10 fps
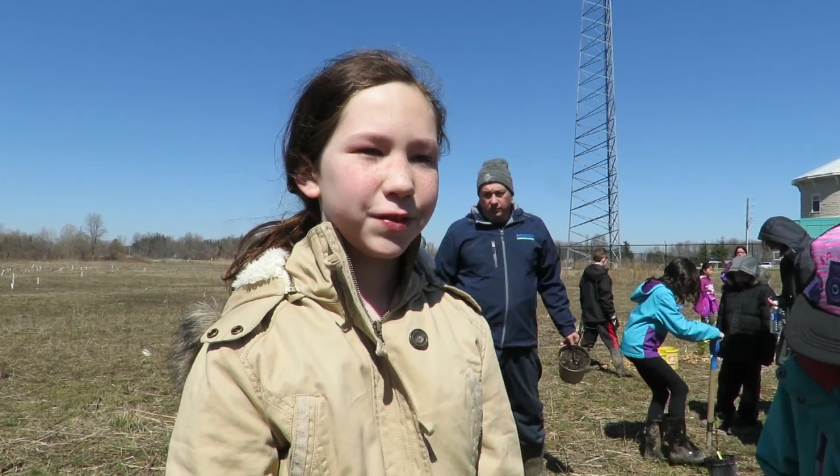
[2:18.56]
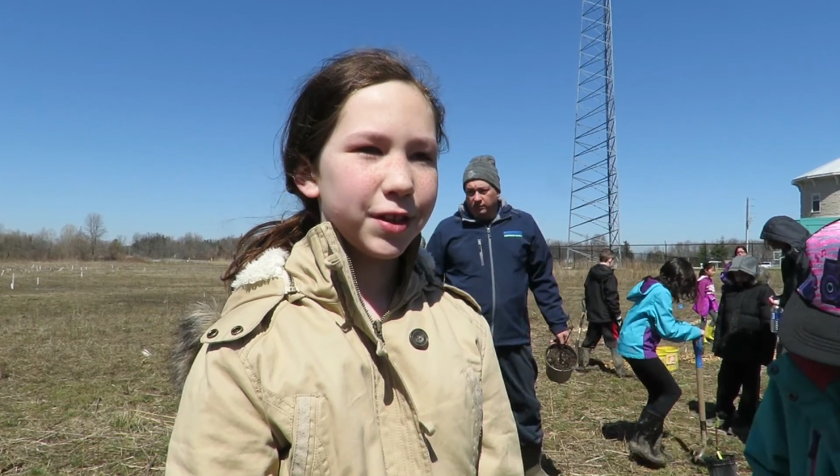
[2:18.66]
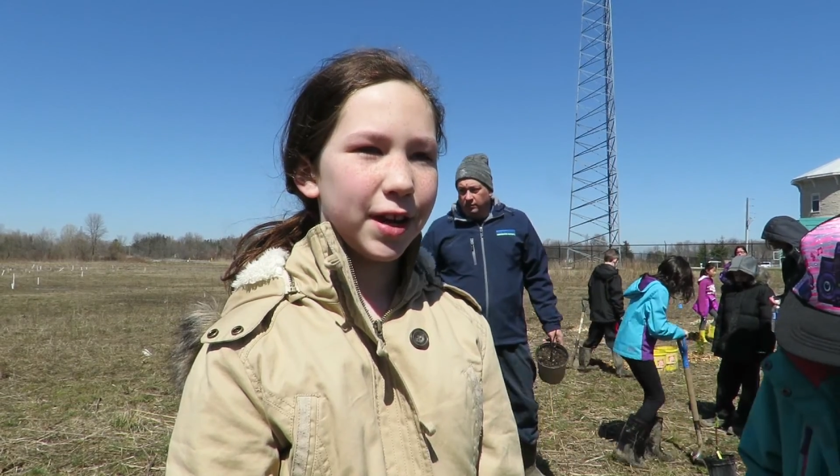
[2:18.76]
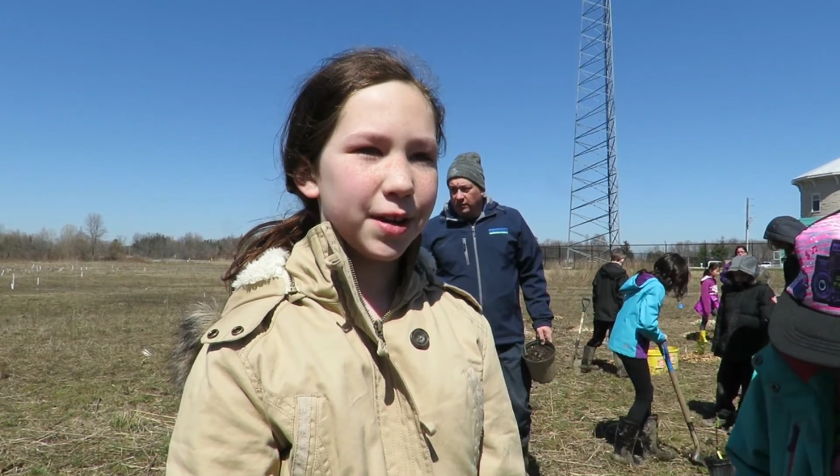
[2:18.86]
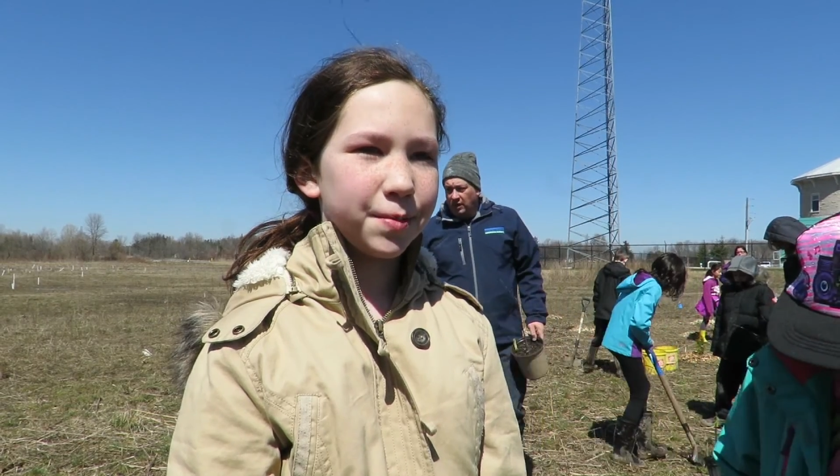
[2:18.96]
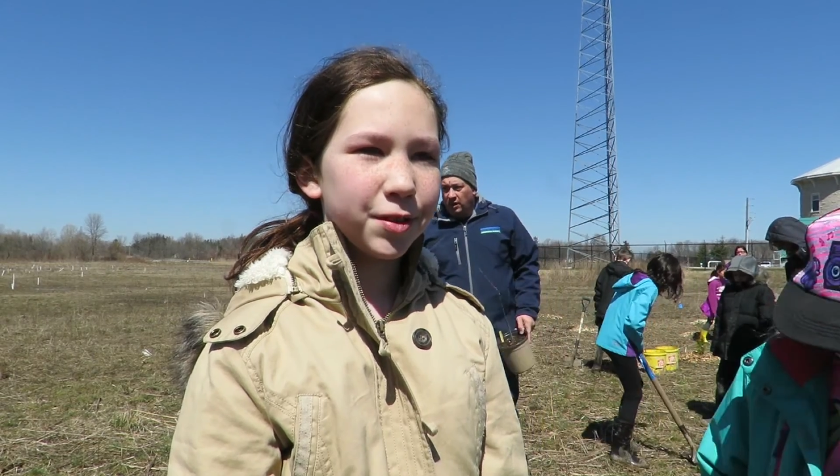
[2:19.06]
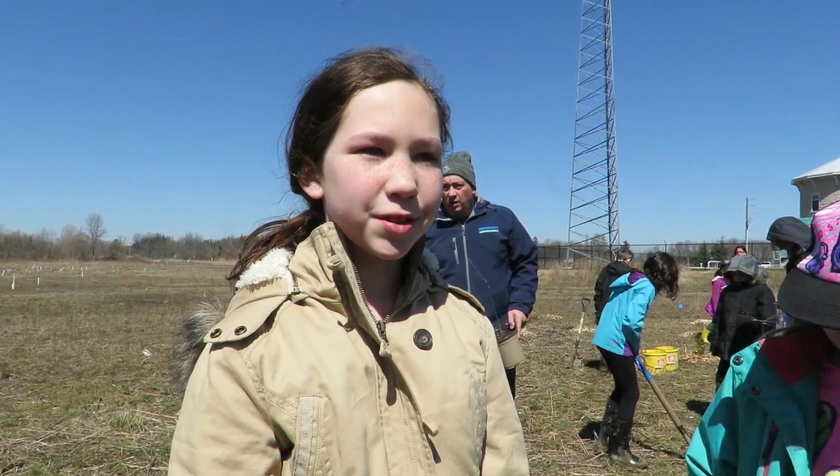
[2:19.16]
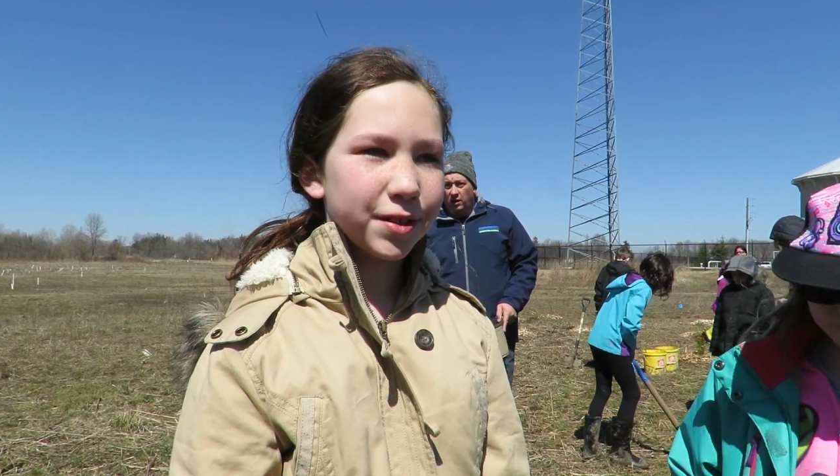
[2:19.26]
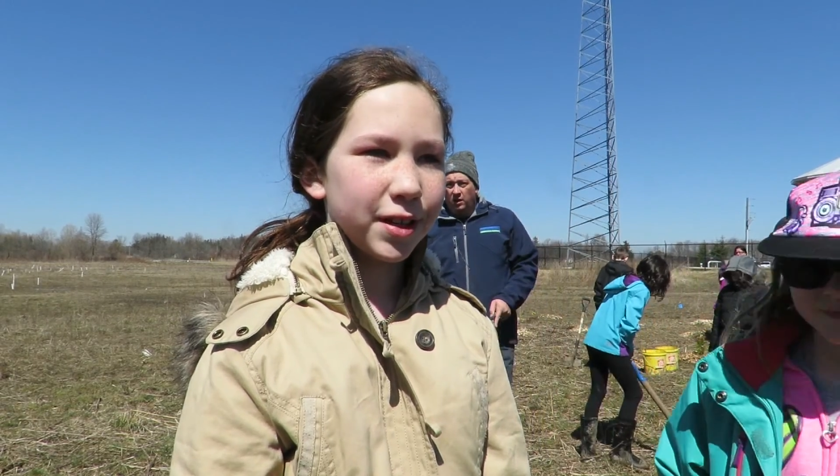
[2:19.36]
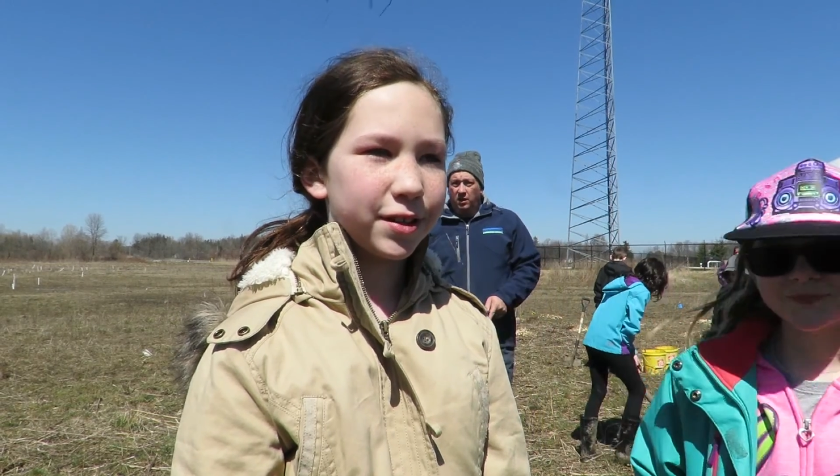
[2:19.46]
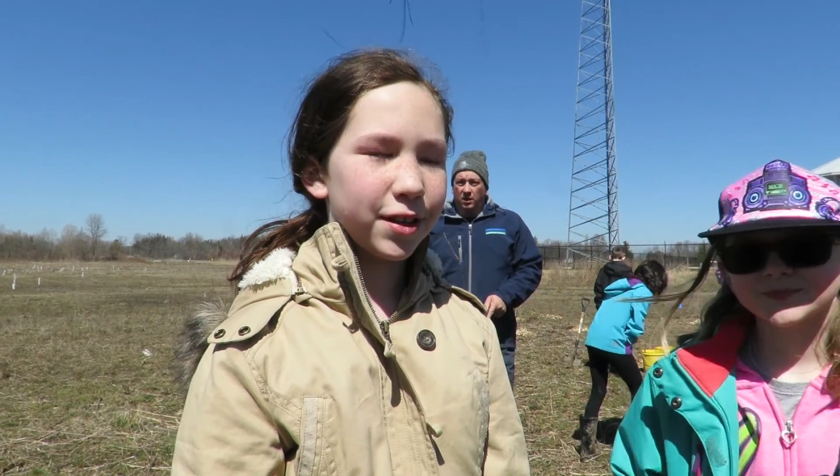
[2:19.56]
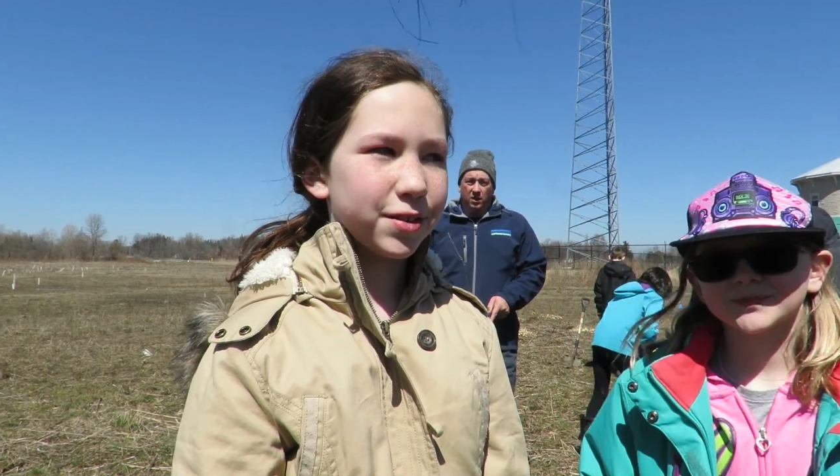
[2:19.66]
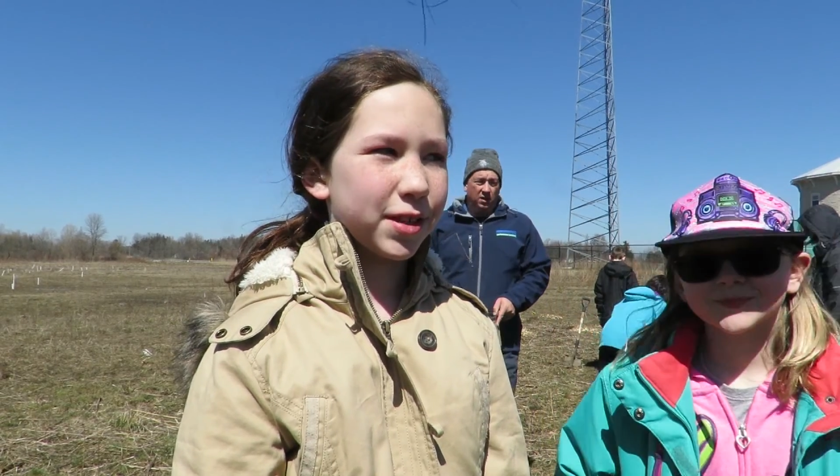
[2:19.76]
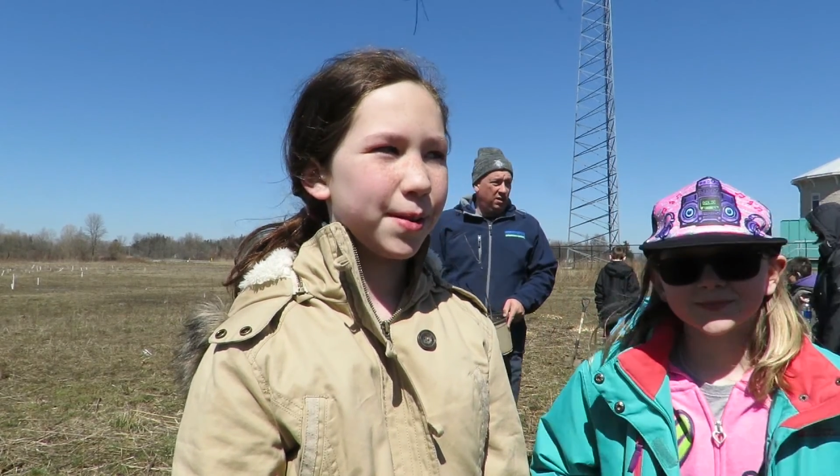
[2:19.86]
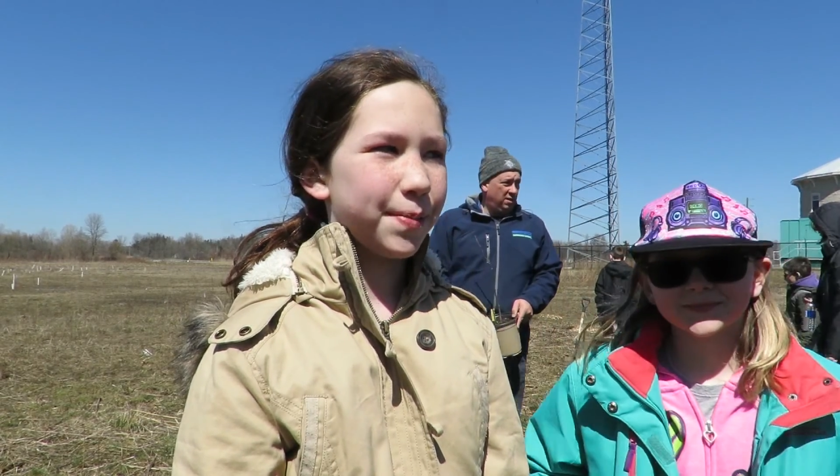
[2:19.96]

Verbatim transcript: for animals when it grows up